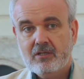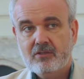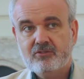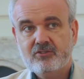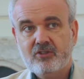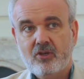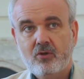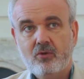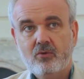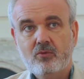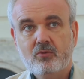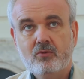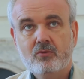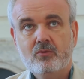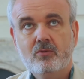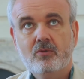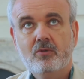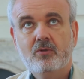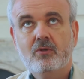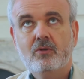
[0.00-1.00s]
So
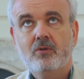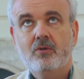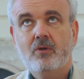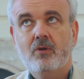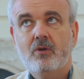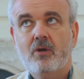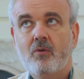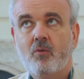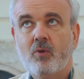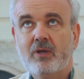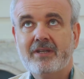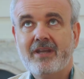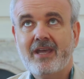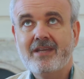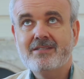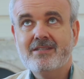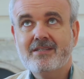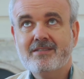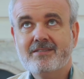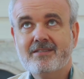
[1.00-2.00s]
what
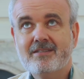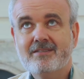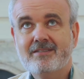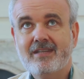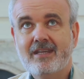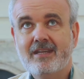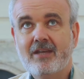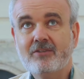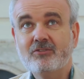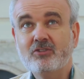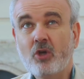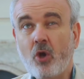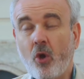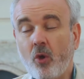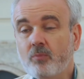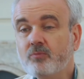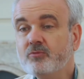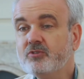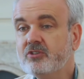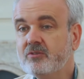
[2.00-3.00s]
1916 has
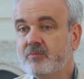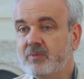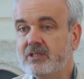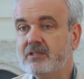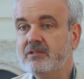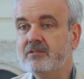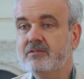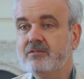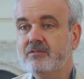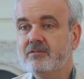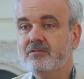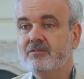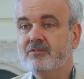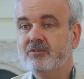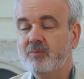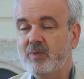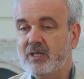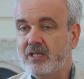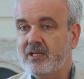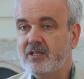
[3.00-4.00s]
come to mean
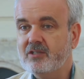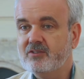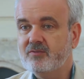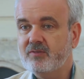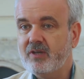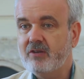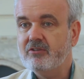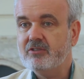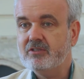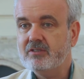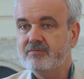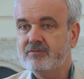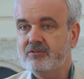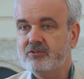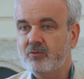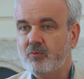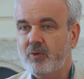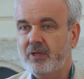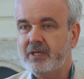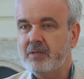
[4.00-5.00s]
to me is very different
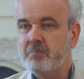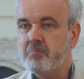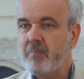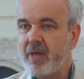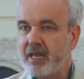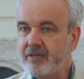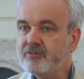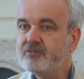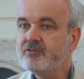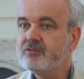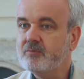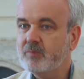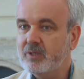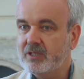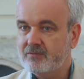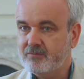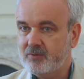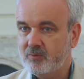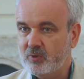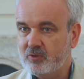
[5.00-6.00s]
to what it meant to me
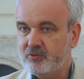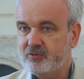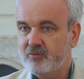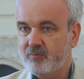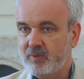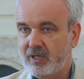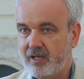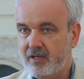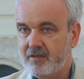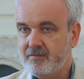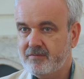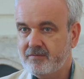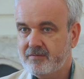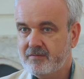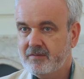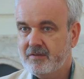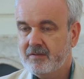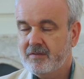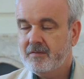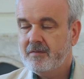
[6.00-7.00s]
for most of my life.
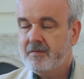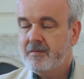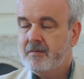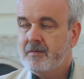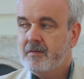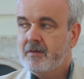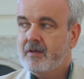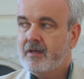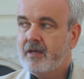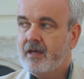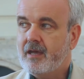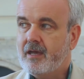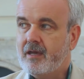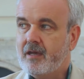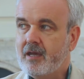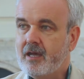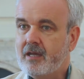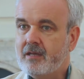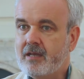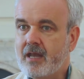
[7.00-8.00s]

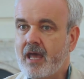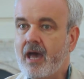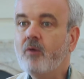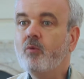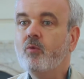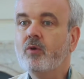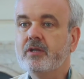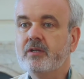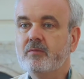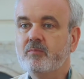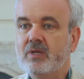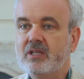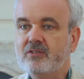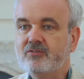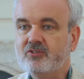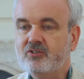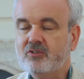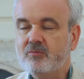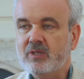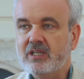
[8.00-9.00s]
Now what it
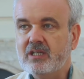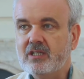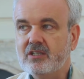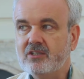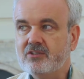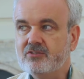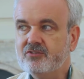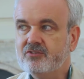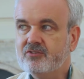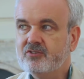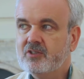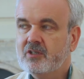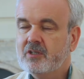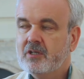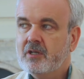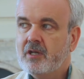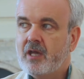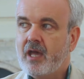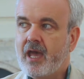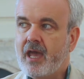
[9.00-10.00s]
means to me is
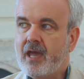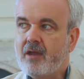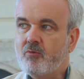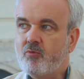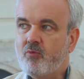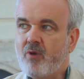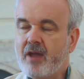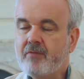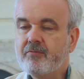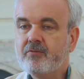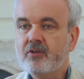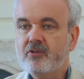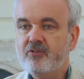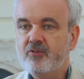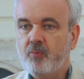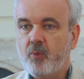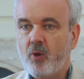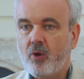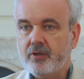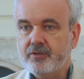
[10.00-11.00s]
a
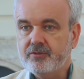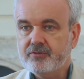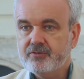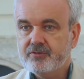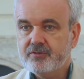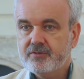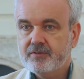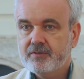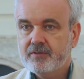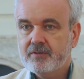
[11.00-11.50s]
reference point